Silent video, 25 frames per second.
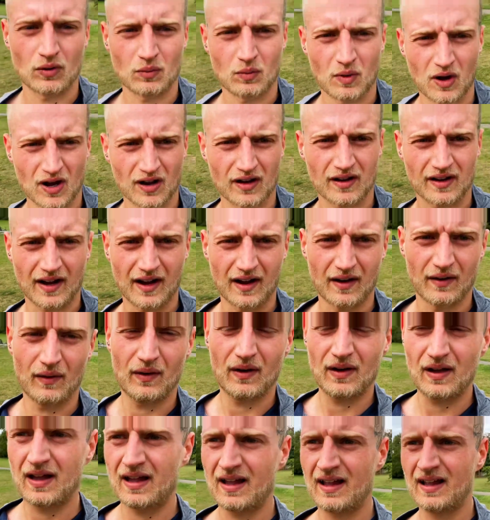workout.
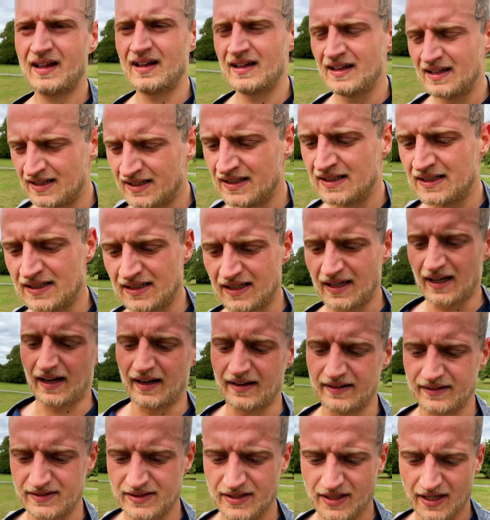
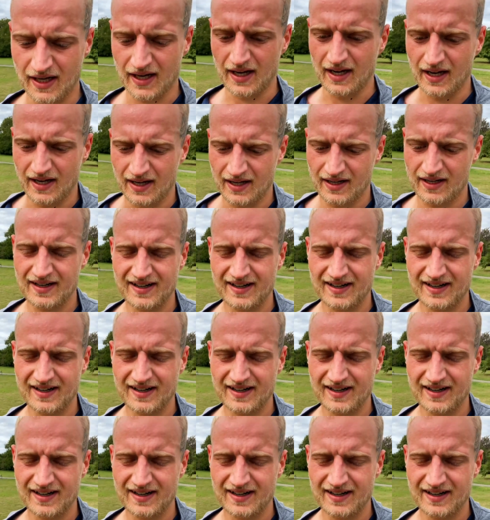And uh,